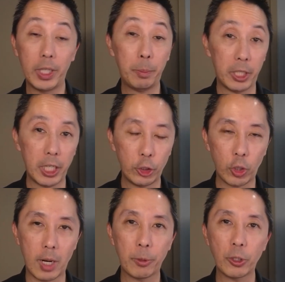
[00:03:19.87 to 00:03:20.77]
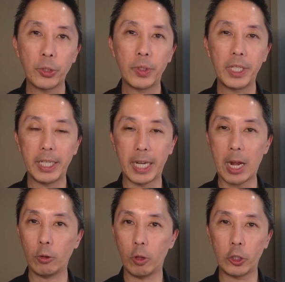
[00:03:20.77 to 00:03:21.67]
potential opportunity, and
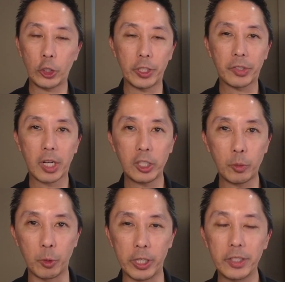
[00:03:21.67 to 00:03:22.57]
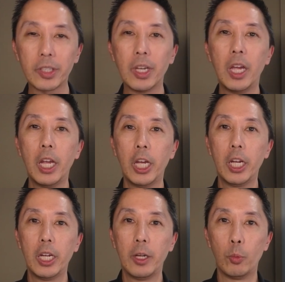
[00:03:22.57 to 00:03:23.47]
how large this customer is,
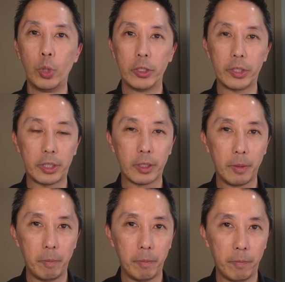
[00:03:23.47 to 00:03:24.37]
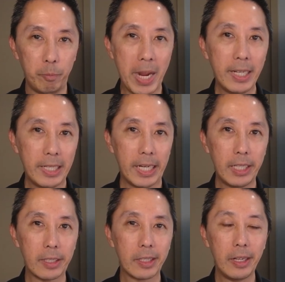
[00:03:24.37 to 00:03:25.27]
will
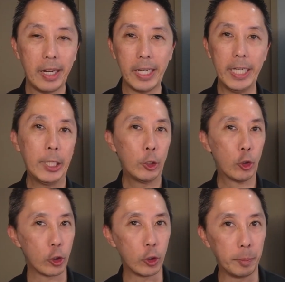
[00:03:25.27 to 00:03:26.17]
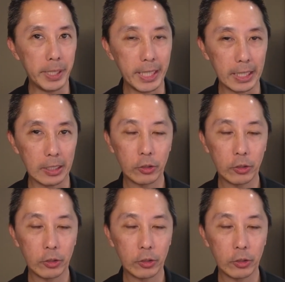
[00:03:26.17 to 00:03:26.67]
mandate an internal meeting.